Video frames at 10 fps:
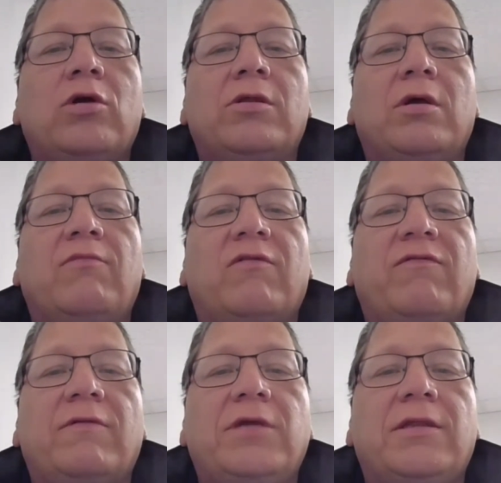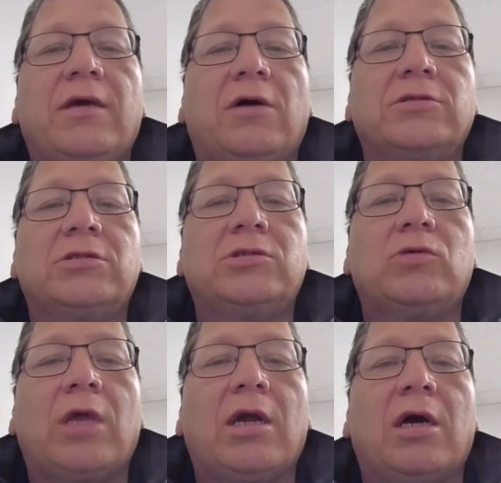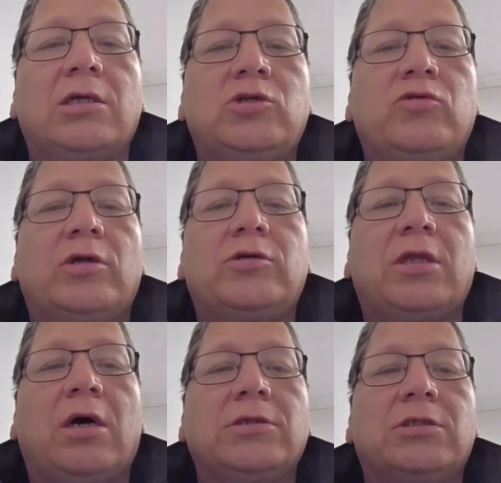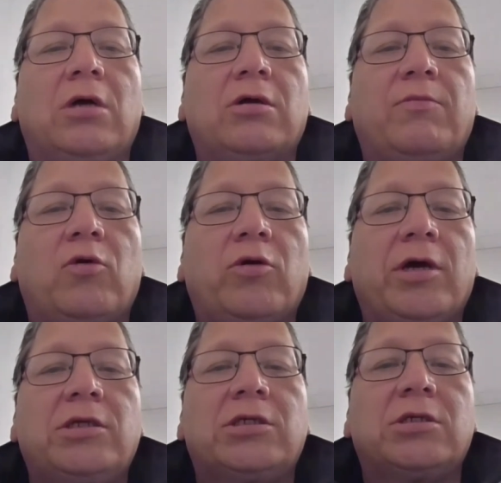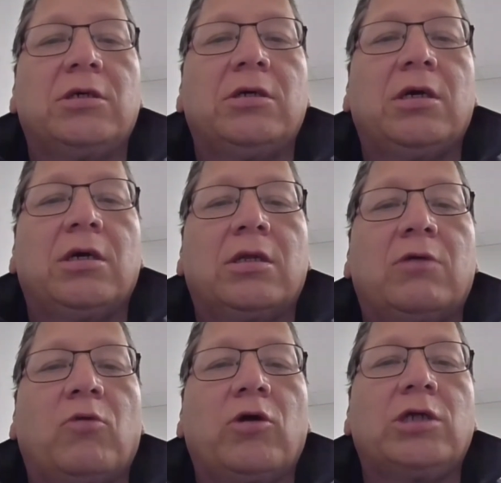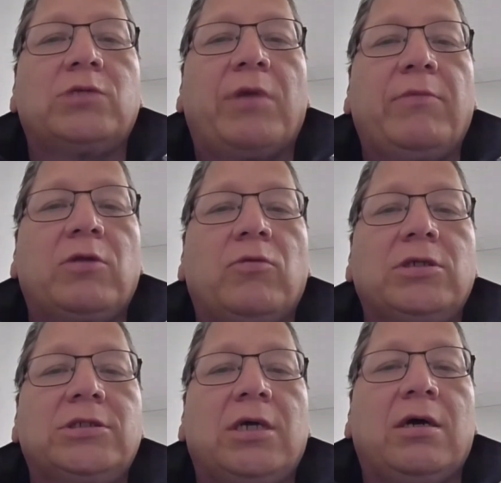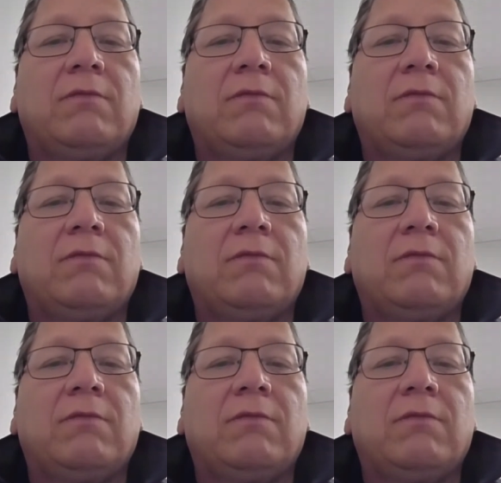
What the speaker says: of them for 50,000. So they got a $200,000 mortgage. Their mortgage payment was,